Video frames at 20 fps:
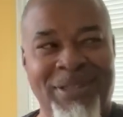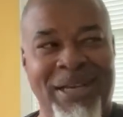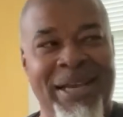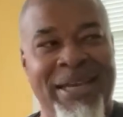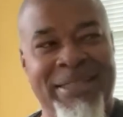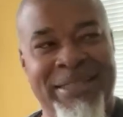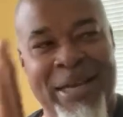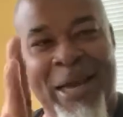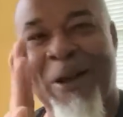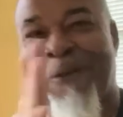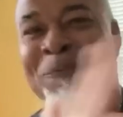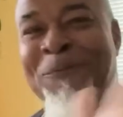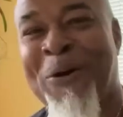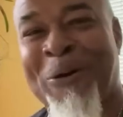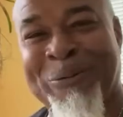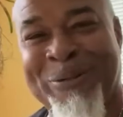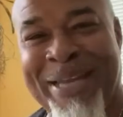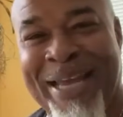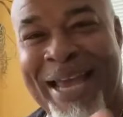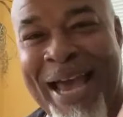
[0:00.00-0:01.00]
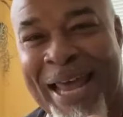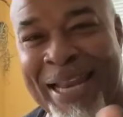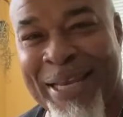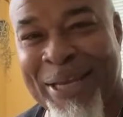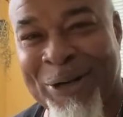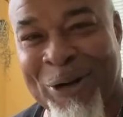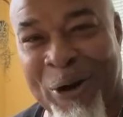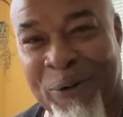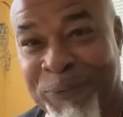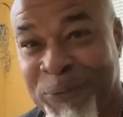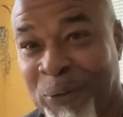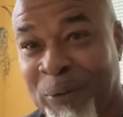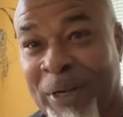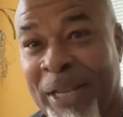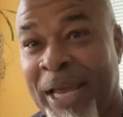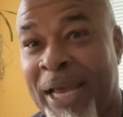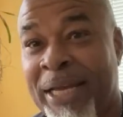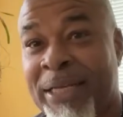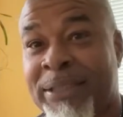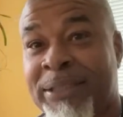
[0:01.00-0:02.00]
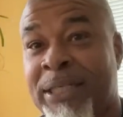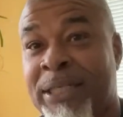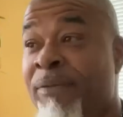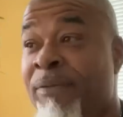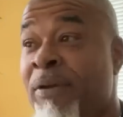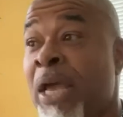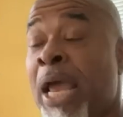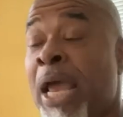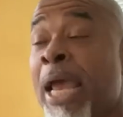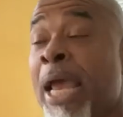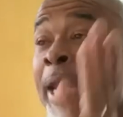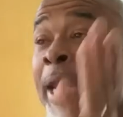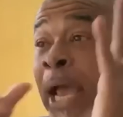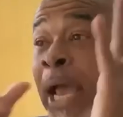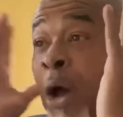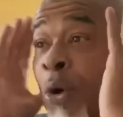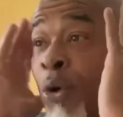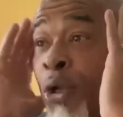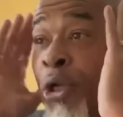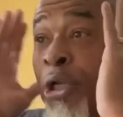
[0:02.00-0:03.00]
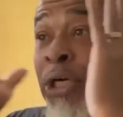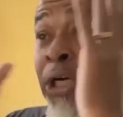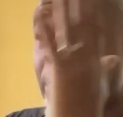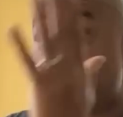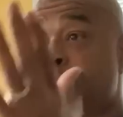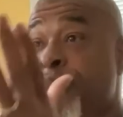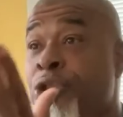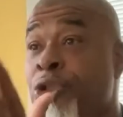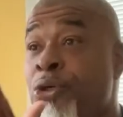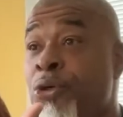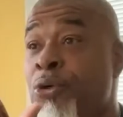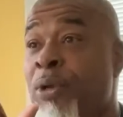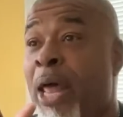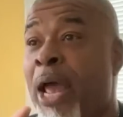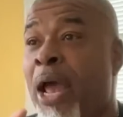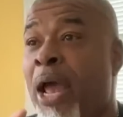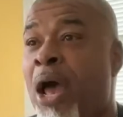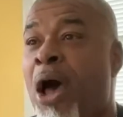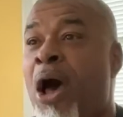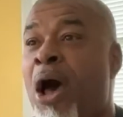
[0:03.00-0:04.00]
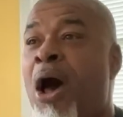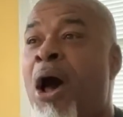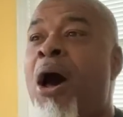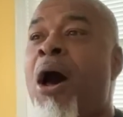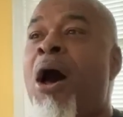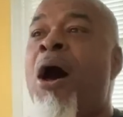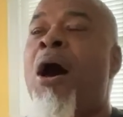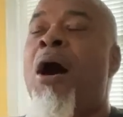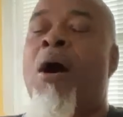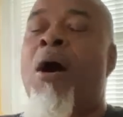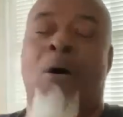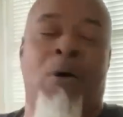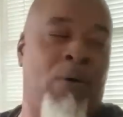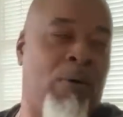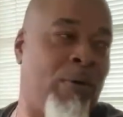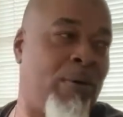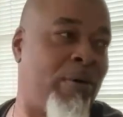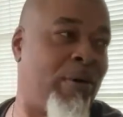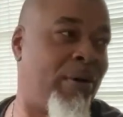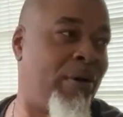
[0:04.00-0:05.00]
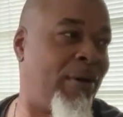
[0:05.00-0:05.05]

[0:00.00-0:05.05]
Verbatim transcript: and tell the folks they got to get off your land and stuff, and they gonna look at you like, oh,